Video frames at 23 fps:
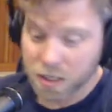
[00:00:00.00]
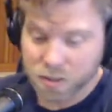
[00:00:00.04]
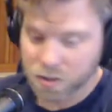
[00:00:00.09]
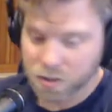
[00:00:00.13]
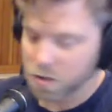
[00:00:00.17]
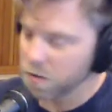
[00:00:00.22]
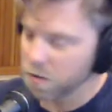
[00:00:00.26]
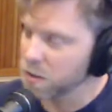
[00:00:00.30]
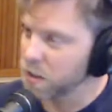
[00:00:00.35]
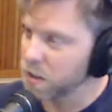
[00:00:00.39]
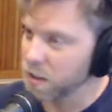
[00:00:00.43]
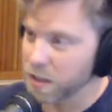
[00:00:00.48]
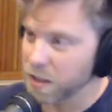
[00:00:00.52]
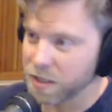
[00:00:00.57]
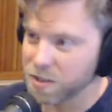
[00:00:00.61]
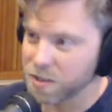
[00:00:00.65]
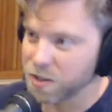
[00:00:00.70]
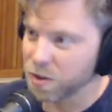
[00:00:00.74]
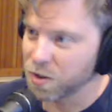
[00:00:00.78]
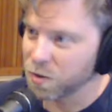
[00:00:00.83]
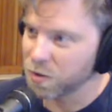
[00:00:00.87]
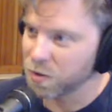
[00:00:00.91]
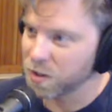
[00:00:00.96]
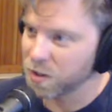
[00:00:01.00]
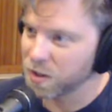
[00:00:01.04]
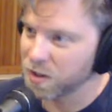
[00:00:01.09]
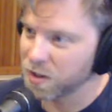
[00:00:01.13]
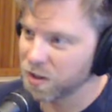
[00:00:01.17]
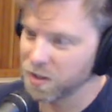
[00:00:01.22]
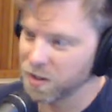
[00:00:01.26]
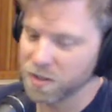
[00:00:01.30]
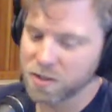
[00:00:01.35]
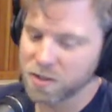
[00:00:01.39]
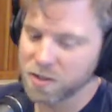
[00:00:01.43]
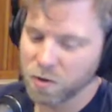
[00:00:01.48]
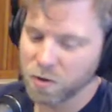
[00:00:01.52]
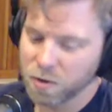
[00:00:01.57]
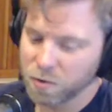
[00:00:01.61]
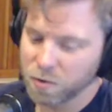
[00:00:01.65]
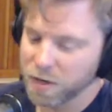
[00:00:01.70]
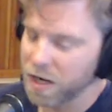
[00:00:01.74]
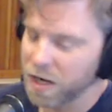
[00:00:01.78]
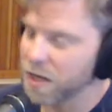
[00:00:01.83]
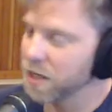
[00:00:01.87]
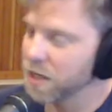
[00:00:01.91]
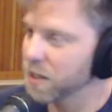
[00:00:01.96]
Totally. That's the only thing. That's the only
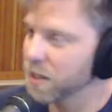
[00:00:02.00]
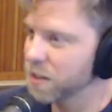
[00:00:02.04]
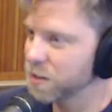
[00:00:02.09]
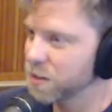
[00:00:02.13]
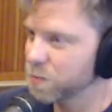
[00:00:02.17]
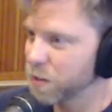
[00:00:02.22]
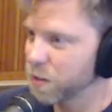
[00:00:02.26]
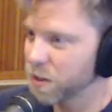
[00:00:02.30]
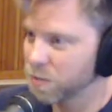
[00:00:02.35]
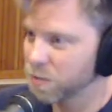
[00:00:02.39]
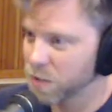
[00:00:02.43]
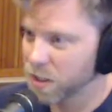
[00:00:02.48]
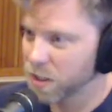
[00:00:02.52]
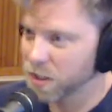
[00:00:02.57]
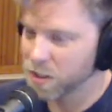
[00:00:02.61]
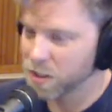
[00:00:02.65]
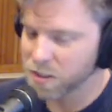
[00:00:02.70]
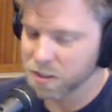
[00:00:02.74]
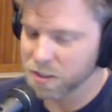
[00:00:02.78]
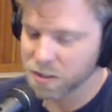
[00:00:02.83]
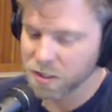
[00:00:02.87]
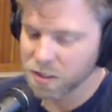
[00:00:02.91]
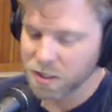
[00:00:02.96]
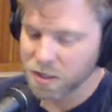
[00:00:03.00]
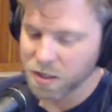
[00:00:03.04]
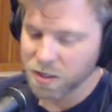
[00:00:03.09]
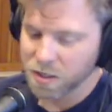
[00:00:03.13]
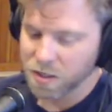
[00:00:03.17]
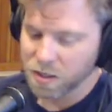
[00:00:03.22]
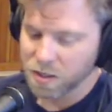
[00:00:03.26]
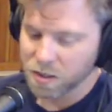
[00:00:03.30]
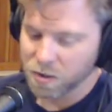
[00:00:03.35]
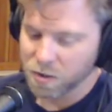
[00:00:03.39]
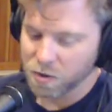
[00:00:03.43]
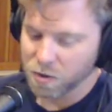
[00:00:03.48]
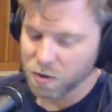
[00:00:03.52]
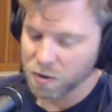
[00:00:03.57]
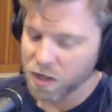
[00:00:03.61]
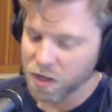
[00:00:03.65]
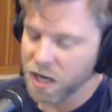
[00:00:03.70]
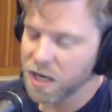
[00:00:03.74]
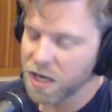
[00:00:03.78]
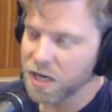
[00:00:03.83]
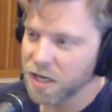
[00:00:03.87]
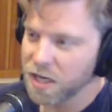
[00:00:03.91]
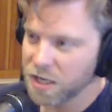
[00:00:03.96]
way I can explain it. Because
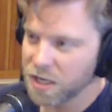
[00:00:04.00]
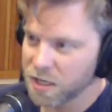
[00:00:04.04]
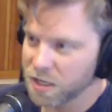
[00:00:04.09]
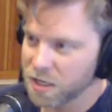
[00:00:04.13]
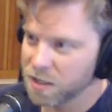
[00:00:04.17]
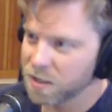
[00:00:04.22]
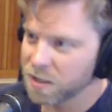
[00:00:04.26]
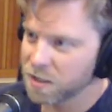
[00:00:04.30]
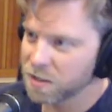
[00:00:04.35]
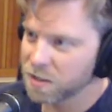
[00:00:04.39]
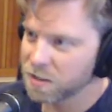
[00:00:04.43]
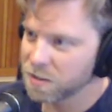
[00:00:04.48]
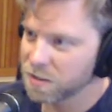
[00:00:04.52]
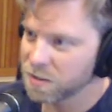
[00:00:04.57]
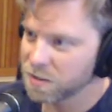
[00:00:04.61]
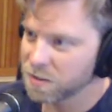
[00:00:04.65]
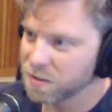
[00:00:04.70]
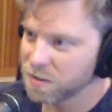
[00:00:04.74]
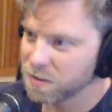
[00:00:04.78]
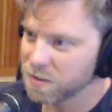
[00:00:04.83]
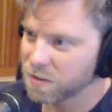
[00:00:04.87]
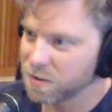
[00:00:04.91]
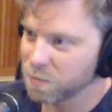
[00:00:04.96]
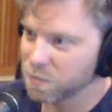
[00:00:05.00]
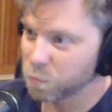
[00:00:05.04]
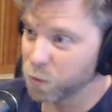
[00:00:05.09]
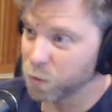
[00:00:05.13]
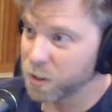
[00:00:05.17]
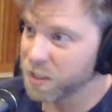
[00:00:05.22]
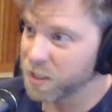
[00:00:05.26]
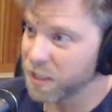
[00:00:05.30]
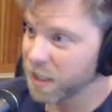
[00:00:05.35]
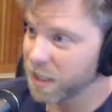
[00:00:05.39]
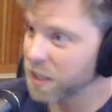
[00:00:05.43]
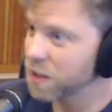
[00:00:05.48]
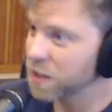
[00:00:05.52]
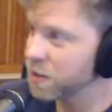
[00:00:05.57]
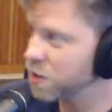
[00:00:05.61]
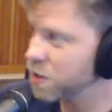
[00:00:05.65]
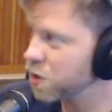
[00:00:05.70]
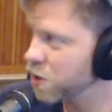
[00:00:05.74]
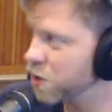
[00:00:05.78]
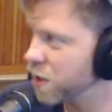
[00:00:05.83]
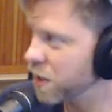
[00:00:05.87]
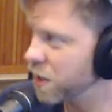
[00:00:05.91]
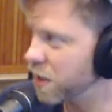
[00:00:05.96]
they need ridiculous
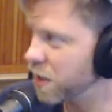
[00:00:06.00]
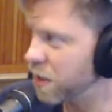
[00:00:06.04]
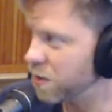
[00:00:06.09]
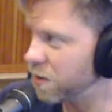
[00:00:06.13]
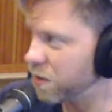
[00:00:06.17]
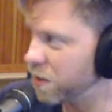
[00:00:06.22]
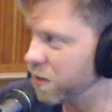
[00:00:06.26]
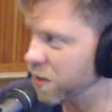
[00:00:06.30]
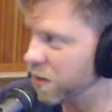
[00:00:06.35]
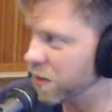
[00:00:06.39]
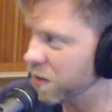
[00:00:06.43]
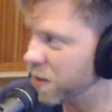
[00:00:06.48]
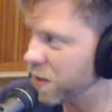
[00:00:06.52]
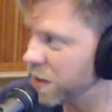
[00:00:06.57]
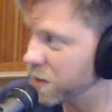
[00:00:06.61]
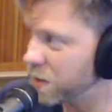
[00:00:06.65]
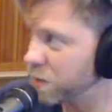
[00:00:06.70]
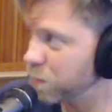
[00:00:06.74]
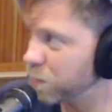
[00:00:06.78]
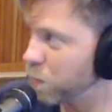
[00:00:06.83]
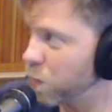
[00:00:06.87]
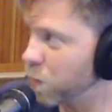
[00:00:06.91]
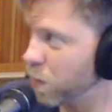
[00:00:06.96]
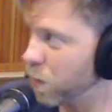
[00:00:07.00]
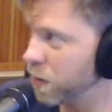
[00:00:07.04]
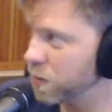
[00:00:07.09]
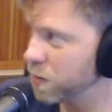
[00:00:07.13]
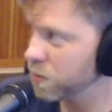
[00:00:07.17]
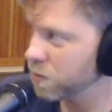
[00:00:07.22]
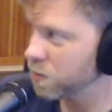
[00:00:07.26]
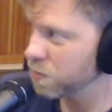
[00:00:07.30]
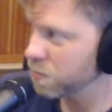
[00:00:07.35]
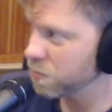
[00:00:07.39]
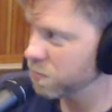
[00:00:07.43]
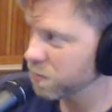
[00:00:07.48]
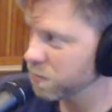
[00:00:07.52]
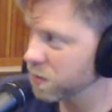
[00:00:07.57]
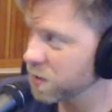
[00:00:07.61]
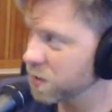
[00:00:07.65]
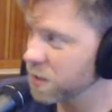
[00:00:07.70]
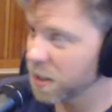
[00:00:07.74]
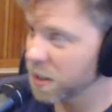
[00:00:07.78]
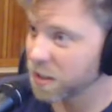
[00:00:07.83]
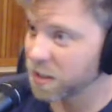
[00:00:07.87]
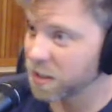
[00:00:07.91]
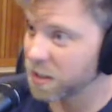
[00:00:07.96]
shit out on the internet to point to
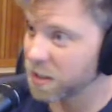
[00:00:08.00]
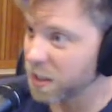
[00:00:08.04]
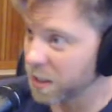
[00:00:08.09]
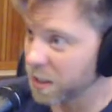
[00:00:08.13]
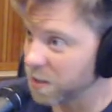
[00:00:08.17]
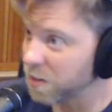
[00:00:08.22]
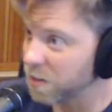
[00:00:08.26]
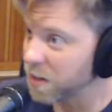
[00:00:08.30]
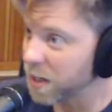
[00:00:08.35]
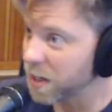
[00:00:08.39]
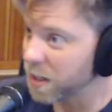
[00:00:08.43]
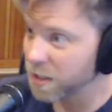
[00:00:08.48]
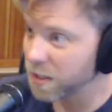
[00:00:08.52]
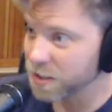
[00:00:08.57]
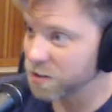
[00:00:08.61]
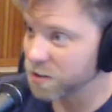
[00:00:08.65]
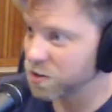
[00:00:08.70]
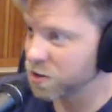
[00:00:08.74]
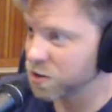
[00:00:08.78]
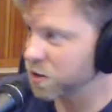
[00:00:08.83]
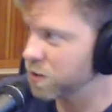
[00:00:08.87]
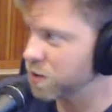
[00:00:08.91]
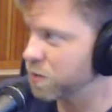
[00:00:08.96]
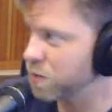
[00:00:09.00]
say that the internet is just a